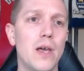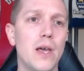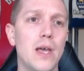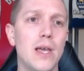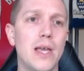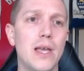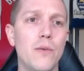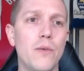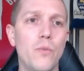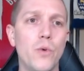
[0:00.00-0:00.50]

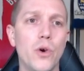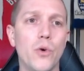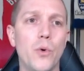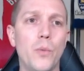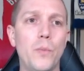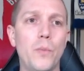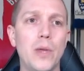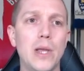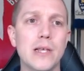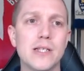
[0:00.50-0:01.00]
he will
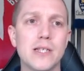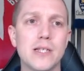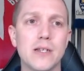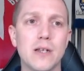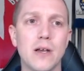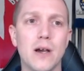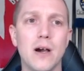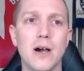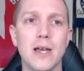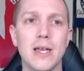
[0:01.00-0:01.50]
be
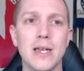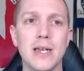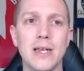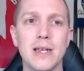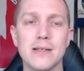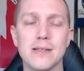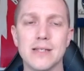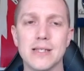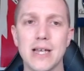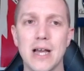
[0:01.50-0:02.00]
starting
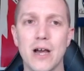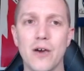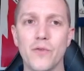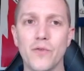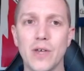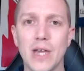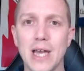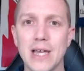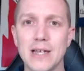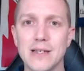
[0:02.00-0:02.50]
in
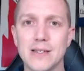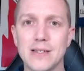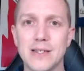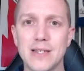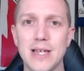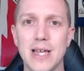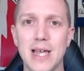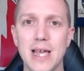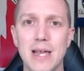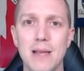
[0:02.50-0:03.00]
Southgate's
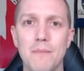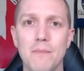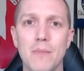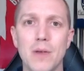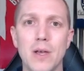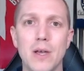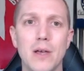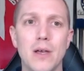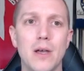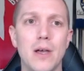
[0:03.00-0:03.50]
team
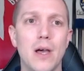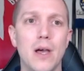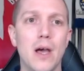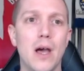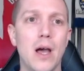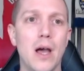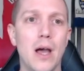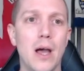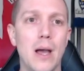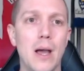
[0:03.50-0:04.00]

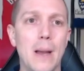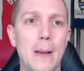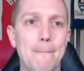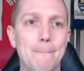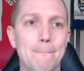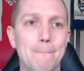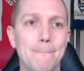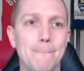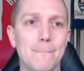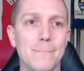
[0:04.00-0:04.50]

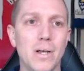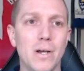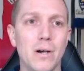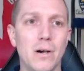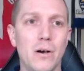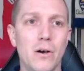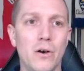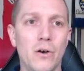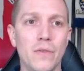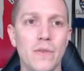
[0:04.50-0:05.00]

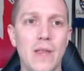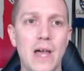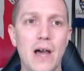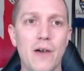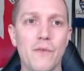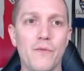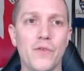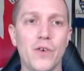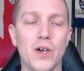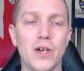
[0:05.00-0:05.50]
on
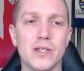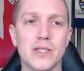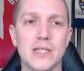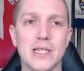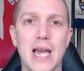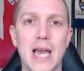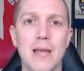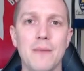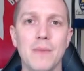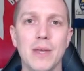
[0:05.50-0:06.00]
that first
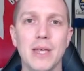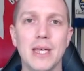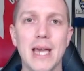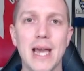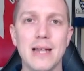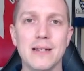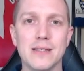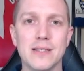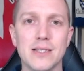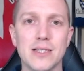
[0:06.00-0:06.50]
game
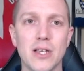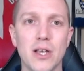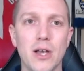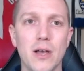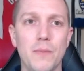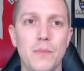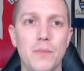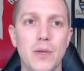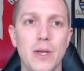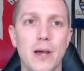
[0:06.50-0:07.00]
against
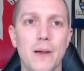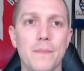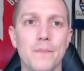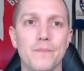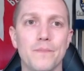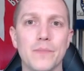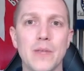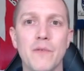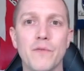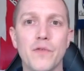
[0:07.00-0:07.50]
Serbia.
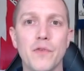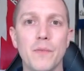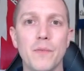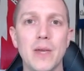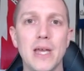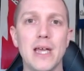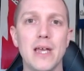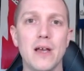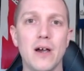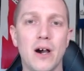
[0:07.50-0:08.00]
And for
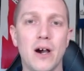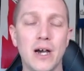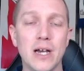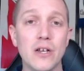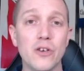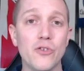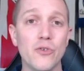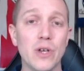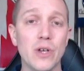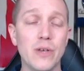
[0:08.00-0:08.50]
me, I
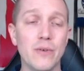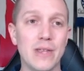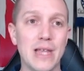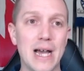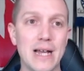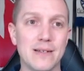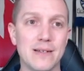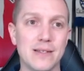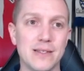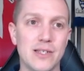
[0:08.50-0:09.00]
agree with
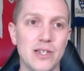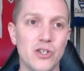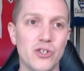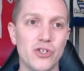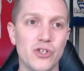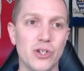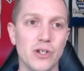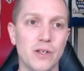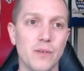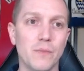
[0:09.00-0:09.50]
that
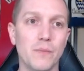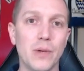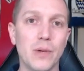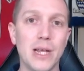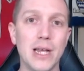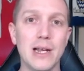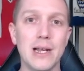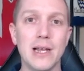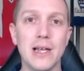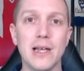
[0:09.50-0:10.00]
decision
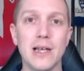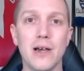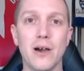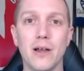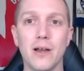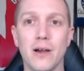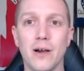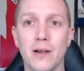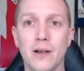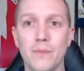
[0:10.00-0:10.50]
completely.
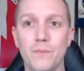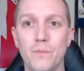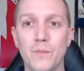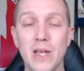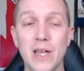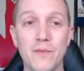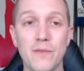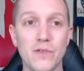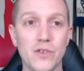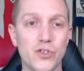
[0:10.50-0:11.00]
I
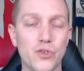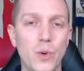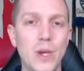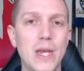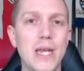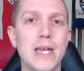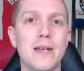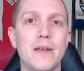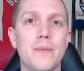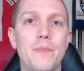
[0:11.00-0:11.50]
even
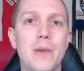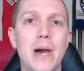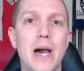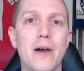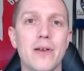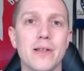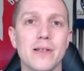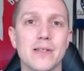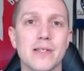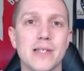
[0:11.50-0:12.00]
tweeted
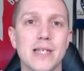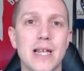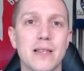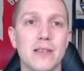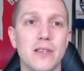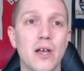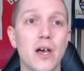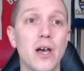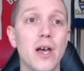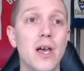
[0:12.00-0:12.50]
about it and
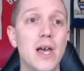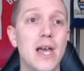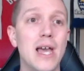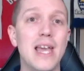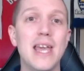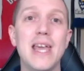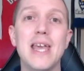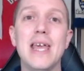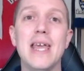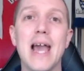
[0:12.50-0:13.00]
said that
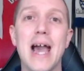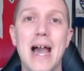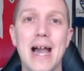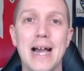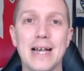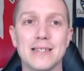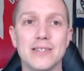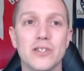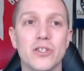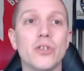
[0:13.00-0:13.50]
he
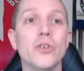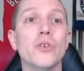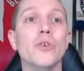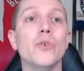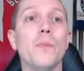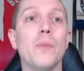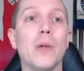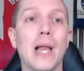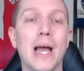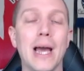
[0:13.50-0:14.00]
has
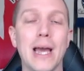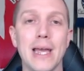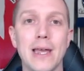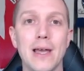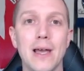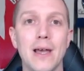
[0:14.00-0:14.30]
to play.